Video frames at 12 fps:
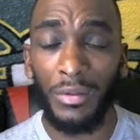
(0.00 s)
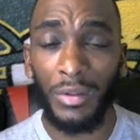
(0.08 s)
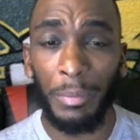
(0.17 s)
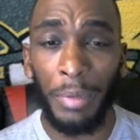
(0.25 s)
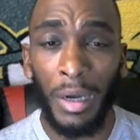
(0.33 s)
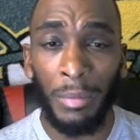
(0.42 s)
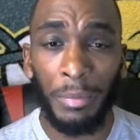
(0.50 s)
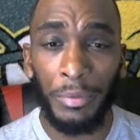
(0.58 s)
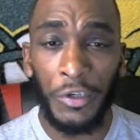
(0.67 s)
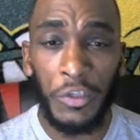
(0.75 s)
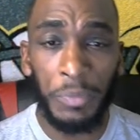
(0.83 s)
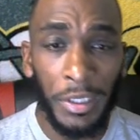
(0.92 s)
the public
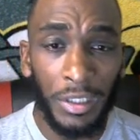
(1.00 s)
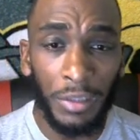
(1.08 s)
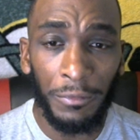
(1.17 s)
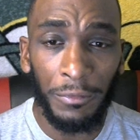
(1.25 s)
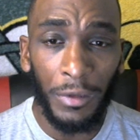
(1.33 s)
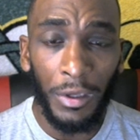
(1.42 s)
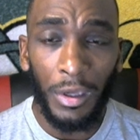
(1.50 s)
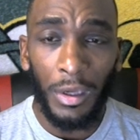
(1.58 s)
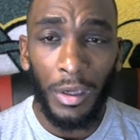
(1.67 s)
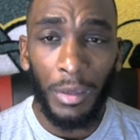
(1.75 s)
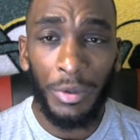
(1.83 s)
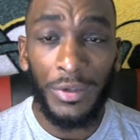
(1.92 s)

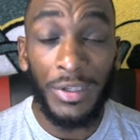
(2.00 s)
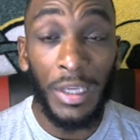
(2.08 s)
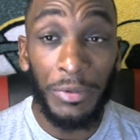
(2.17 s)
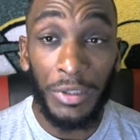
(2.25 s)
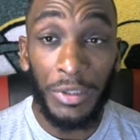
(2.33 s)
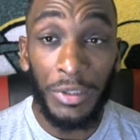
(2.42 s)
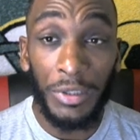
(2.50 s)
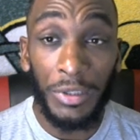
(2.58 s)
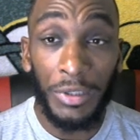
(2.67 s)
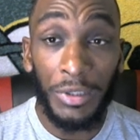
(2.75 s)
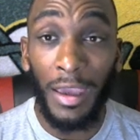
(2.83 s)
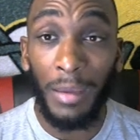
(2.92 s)
perception of your
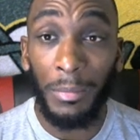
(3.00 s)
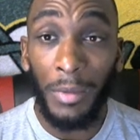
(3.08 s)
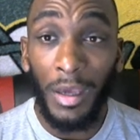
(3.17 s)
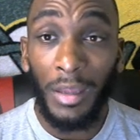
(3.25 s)
game,